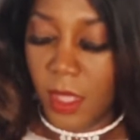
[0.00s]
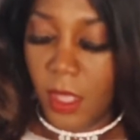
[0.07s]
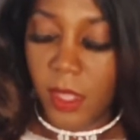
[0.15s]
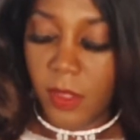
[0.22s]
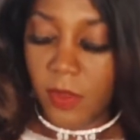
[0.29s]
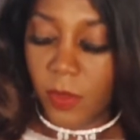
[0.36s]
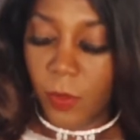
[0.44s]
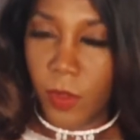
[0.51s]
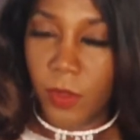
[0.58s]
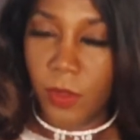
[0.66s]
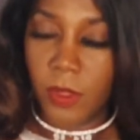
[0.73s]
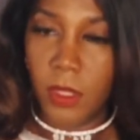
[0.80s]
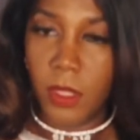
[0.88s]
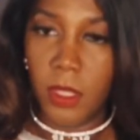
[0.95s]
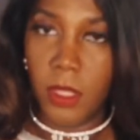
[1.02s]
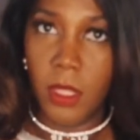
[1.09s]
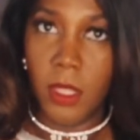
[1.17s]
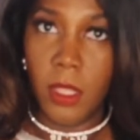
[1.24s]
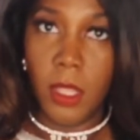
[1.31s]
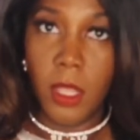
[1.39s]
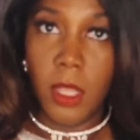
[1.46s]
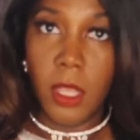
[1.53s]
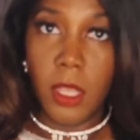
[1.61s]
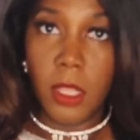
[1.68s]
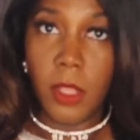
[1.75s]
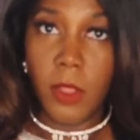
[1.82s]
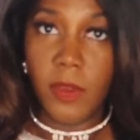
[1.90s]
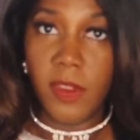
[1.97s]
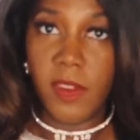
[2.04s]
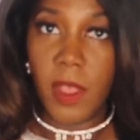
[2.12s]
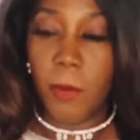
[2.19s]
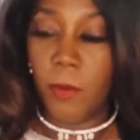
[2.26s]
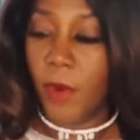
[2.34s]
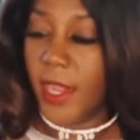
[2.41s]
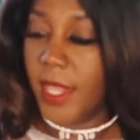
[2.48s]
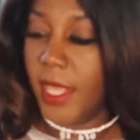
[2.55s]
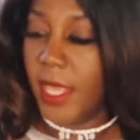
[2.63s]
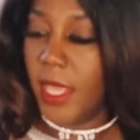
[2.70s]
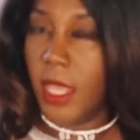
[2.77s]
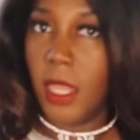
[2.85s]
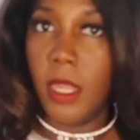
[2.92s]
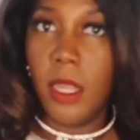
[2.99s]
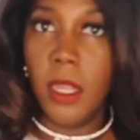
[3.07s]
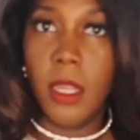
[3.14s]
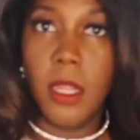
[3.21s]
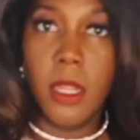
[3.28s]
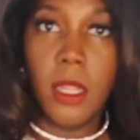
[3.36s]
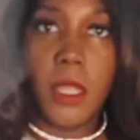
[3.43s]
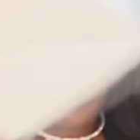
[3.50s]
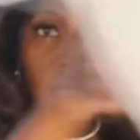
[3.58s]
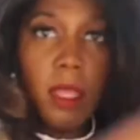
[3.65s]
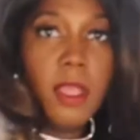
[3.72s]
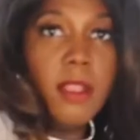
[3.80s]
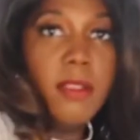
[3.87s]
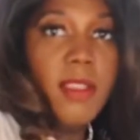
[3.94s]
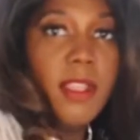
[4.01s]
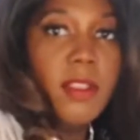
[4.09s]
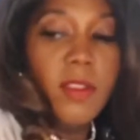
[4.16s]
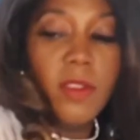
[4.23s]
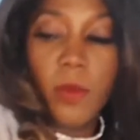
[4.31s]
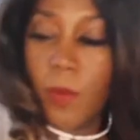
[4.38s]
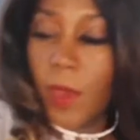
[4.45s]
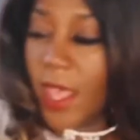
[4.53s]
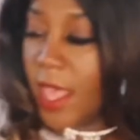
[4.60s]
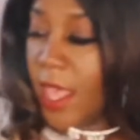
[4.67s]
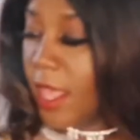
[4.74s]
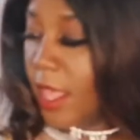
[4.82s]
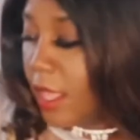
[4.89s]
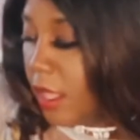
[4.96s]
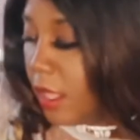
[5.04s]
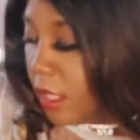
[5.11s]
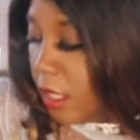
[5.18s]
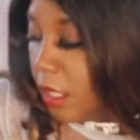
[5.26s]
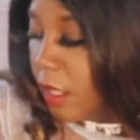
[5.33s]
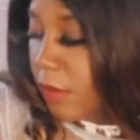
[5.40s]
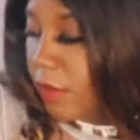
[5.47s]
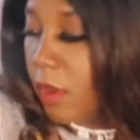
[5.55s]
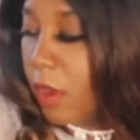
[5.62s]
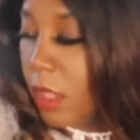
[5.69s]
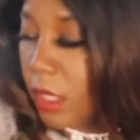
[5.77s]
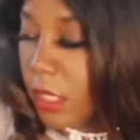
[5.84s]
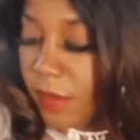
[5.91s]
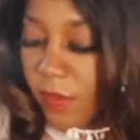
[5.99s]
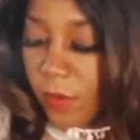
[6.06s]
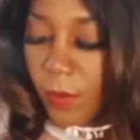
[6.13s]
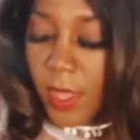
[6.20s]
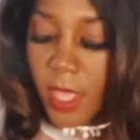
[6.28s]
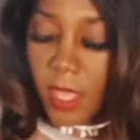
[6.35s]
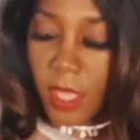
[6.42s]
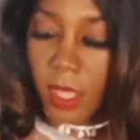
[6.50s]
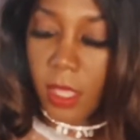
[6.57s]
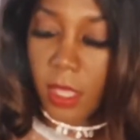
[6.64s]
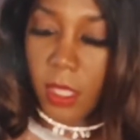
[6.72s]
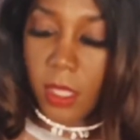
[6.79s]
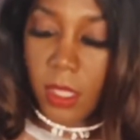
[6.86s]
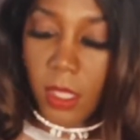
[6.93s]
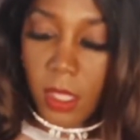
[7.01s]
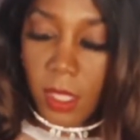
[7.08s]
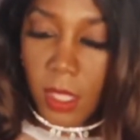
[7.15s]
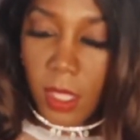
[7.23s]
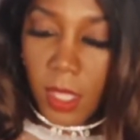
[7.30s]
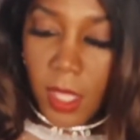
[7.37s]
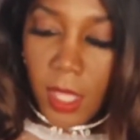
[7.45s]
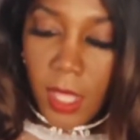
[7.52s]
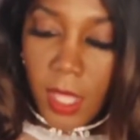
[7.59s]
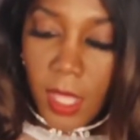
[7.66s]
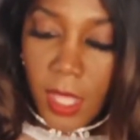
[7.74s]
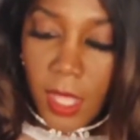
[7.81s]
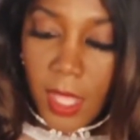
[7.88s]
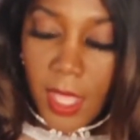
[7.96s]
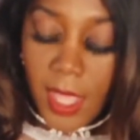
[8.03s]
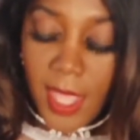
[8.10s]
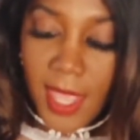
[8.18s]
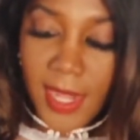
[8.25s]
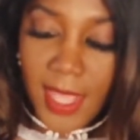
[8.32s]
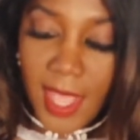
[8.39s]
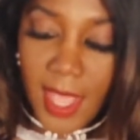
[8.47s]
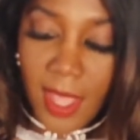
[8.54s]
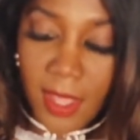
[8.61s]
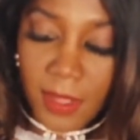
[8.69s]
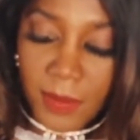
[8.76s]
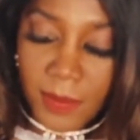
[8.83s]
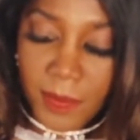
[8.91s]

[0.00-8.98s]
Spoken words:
So we'll close this up right here. Take this away, take all of this away. And yeah.